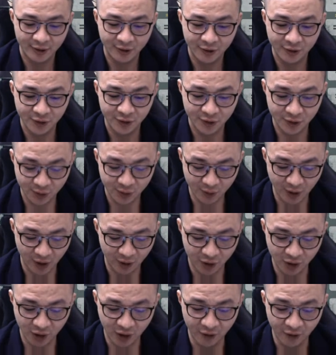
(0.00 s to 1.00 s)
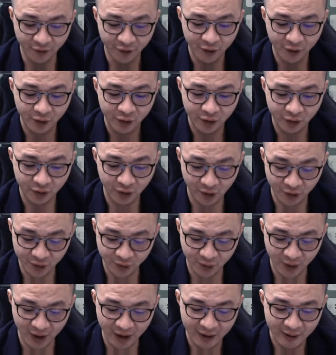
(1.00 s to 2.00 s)
Square root of 12
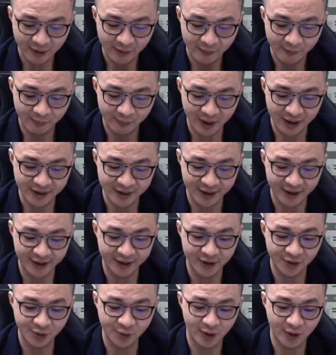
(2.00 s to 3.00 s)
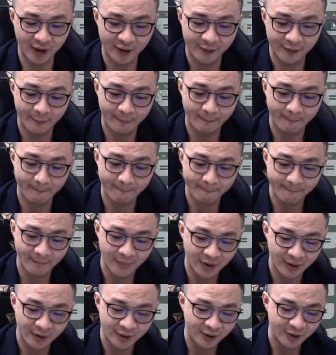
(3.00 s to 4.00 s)
square plus 18 square.
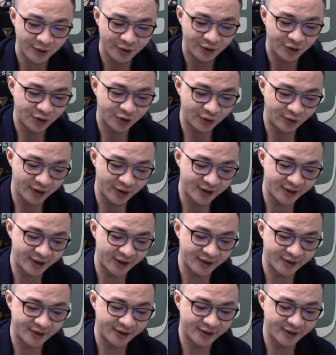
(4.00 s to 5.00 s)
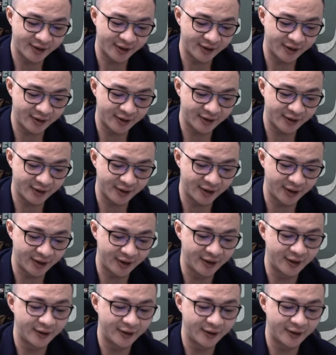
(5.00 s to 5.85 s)
So it's 613.